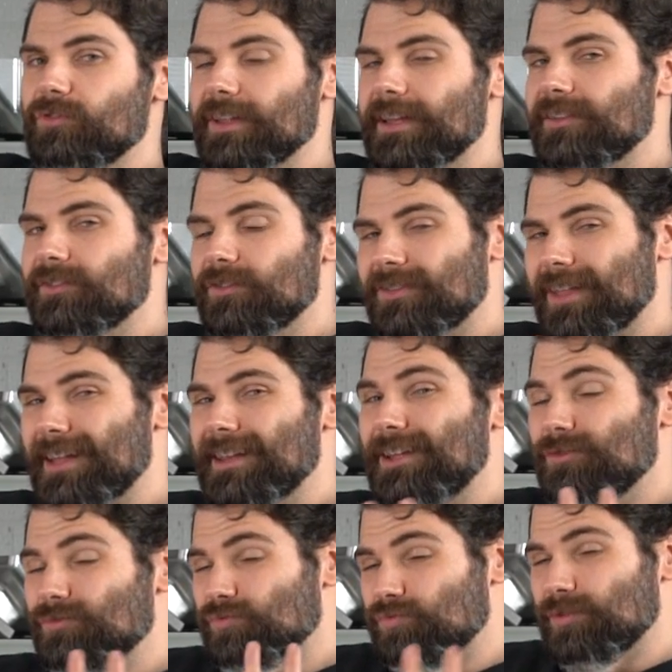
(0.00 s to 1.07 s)
diesels, they
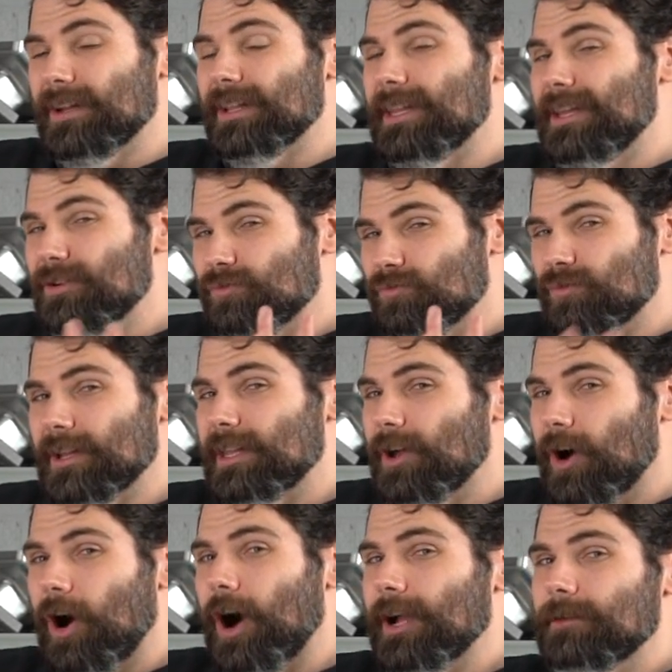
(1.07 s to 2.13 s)
need really, really
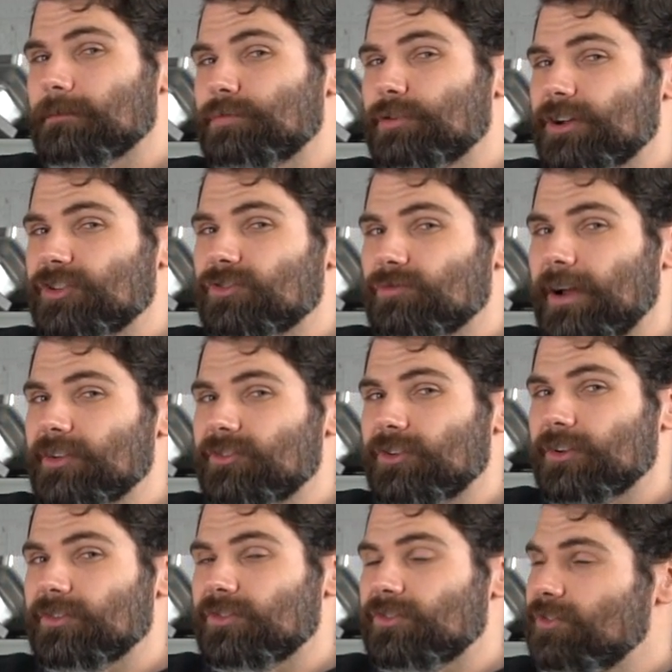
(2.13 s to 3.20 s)
high compression
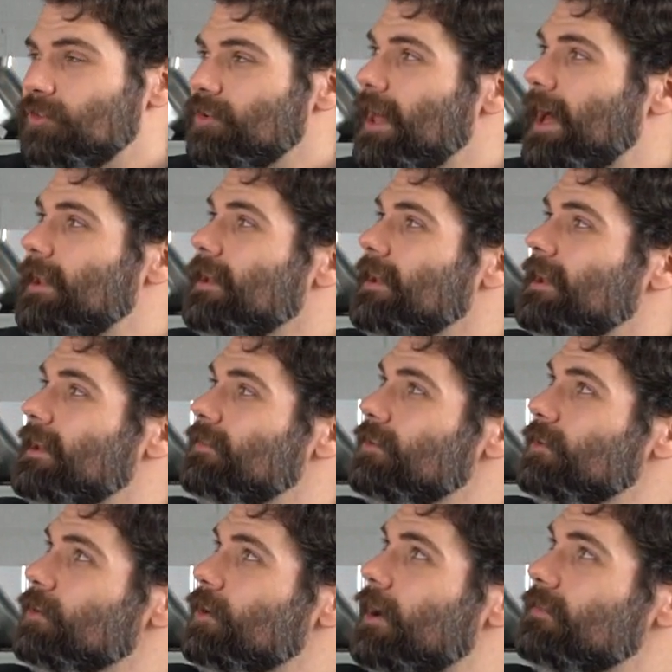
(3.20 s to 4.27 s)
ratios to do that. If
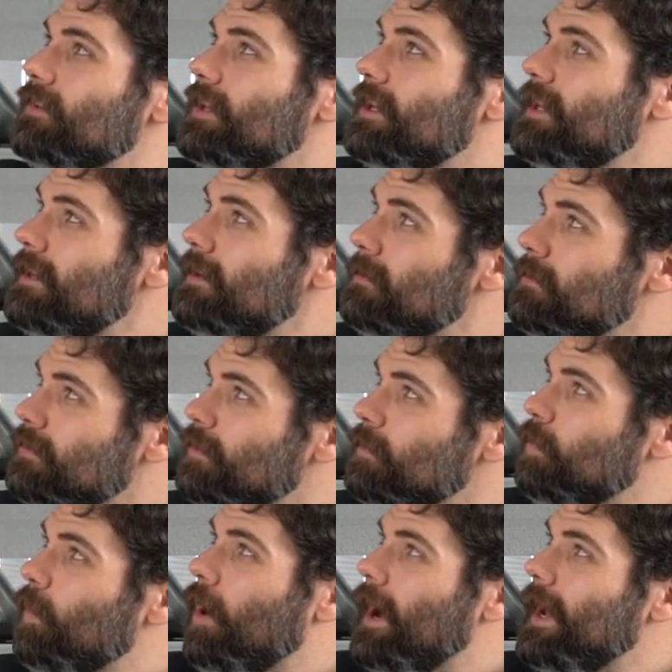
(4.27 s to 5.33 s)
you look over here with the
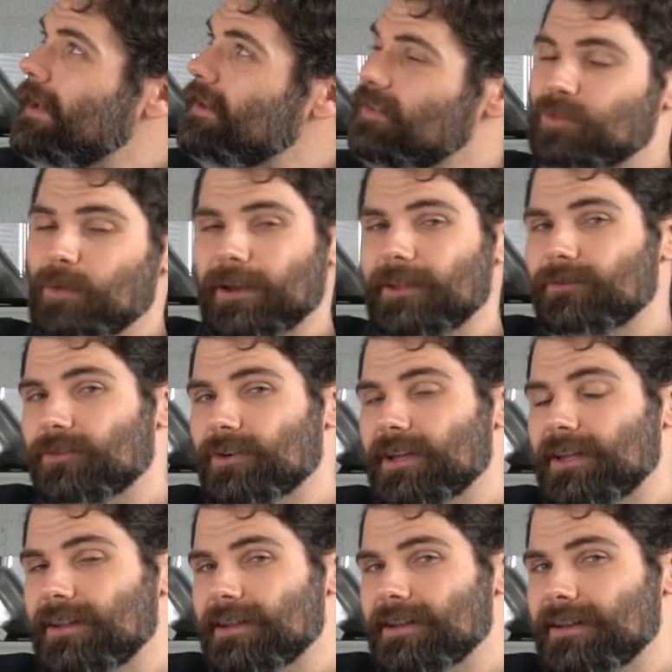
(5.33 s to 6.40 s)

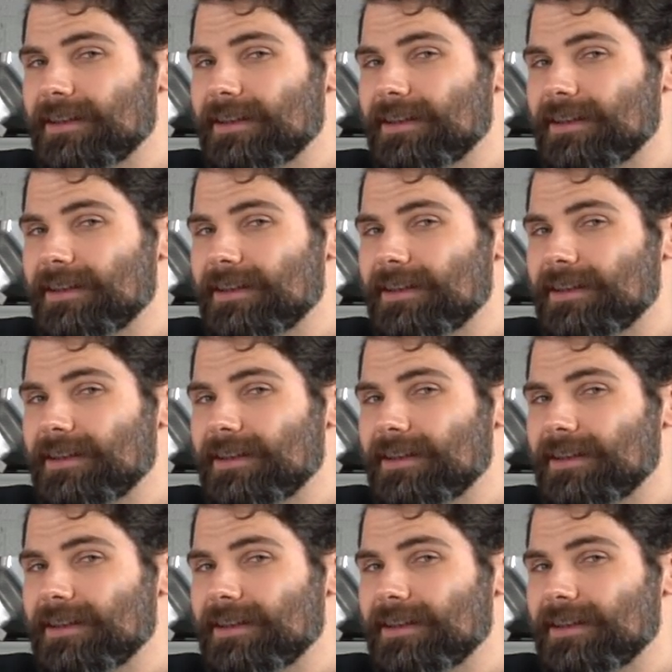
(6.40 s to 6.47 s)
YS23